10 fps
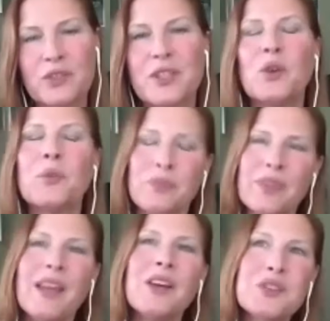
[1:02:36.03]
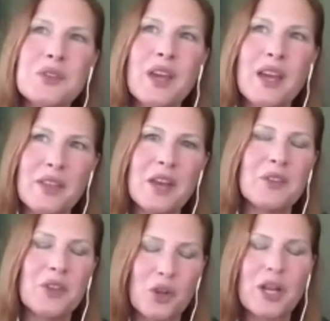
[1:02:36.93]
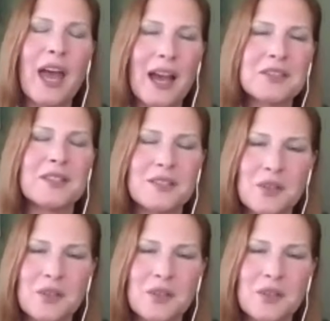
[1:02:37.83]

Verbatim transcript: So here's the thing, and then you're going to ask this,